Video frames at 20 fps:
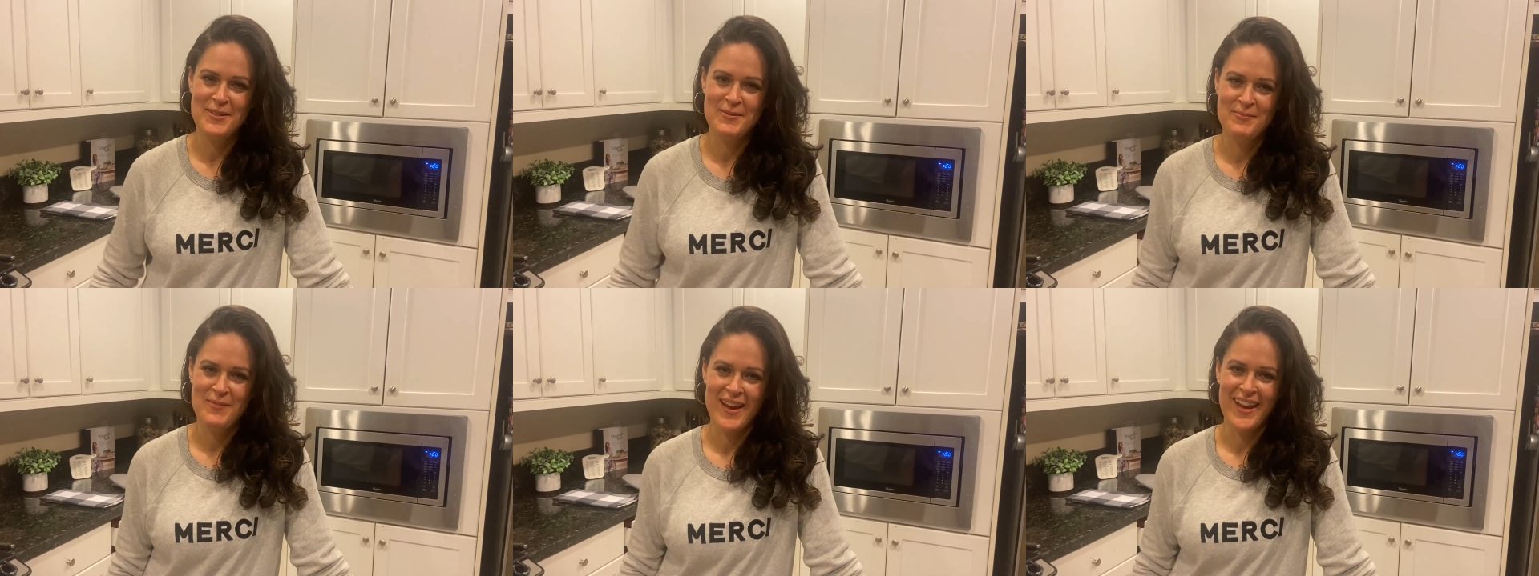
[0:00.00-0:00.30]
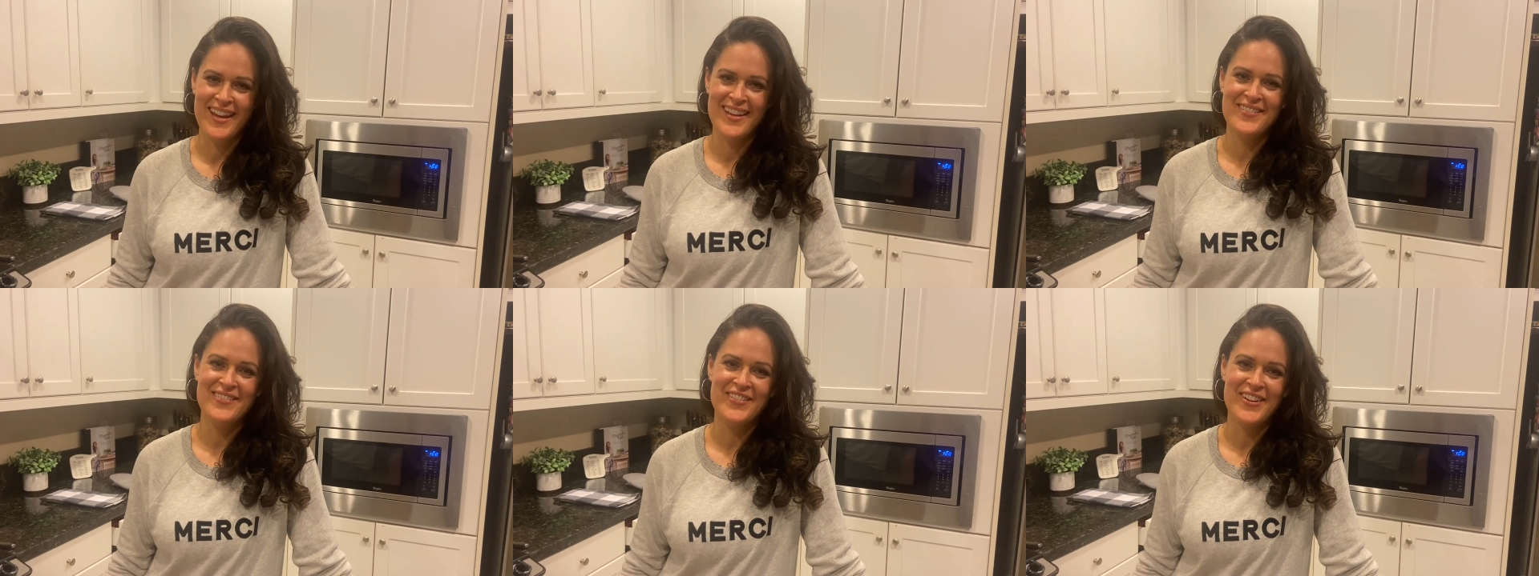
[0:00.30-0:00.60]

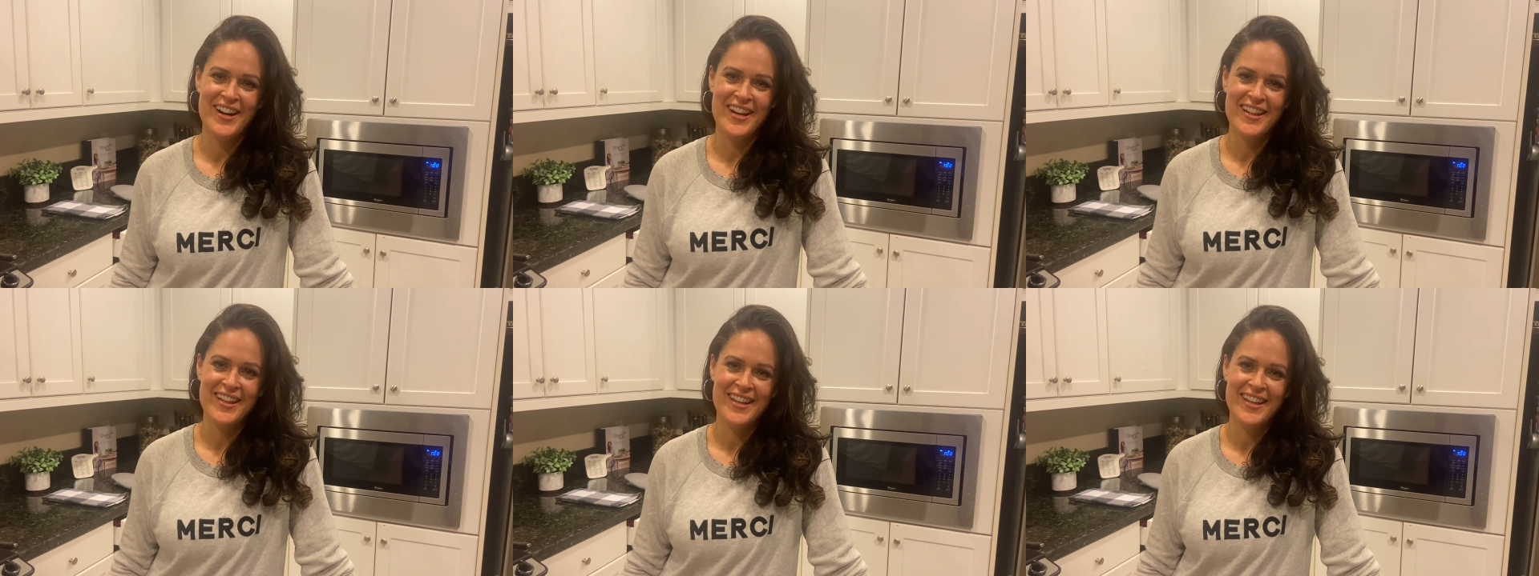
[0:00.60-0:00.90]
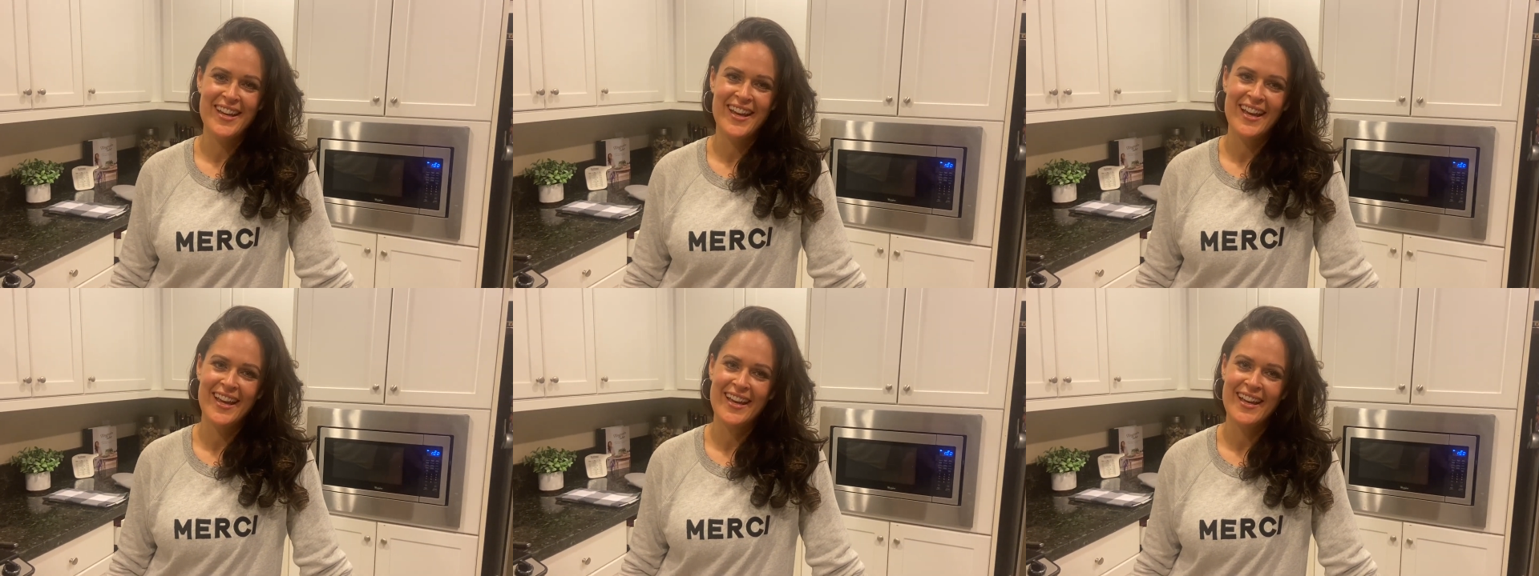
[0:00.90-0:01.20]
Megan
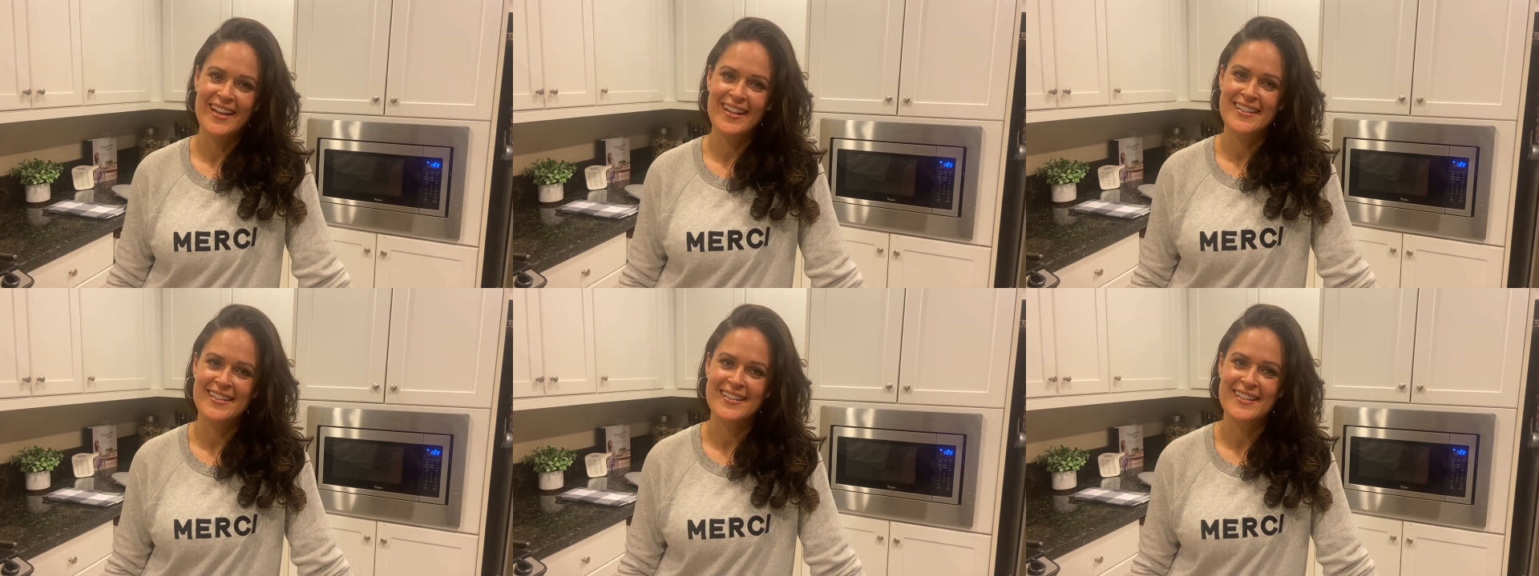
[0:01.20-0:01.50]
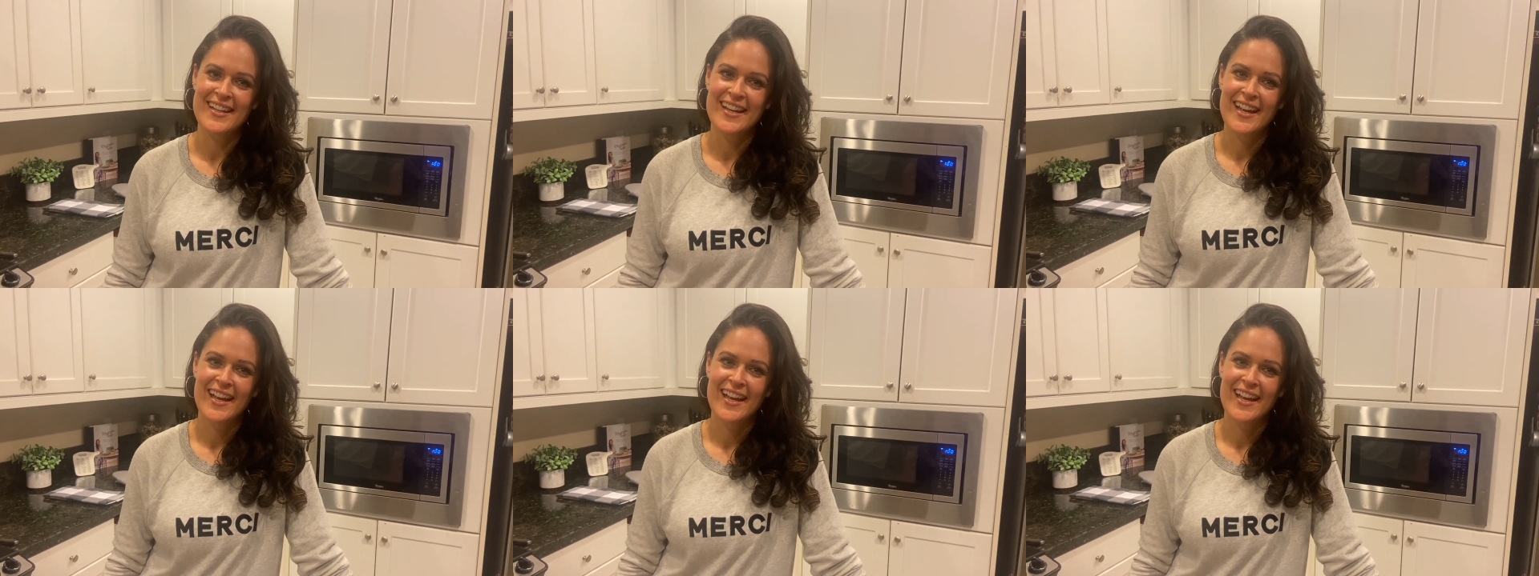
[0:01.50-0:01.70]
Fraley and